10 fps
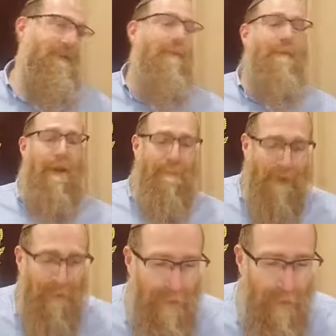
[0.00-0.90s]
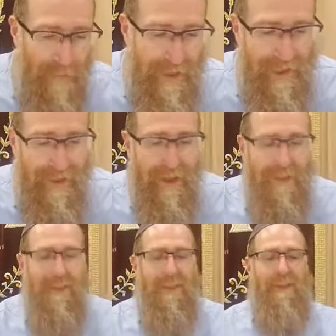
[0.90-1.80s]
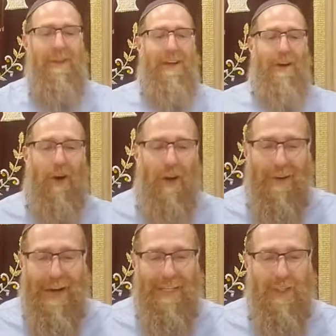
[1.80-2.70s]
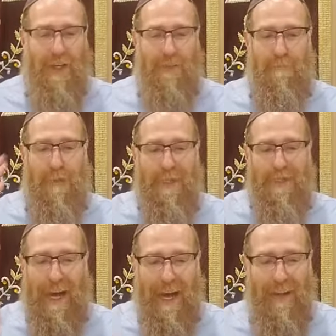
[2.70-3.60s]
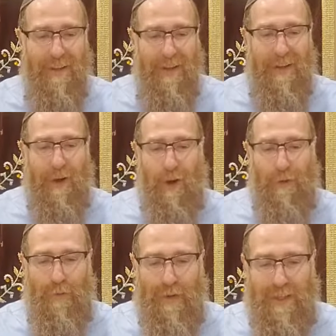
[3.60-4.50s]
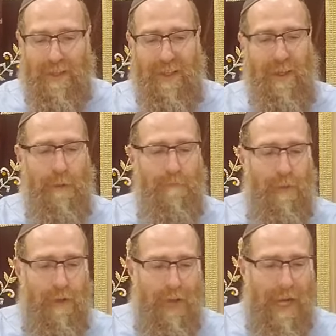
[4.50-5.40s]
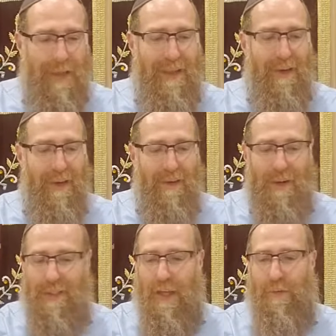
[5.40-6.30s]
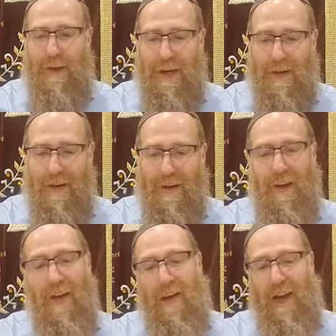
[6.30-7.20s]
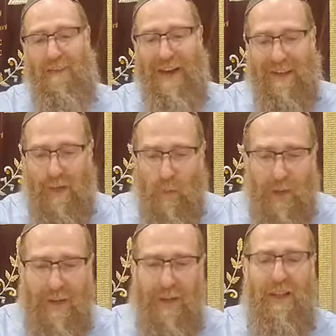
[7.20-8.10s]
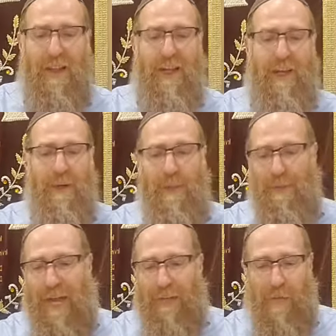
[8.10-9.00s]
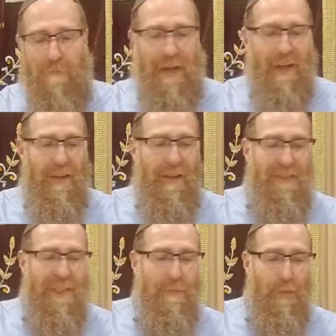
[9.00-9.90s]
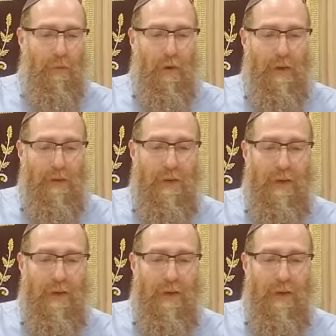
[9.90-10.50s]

Yom Kippur, we all recognize it. Ono Hashem, please God, Avisi poshati chatasi lefanecha. I've acted wickedly, I've rebelled, I've sinned before you.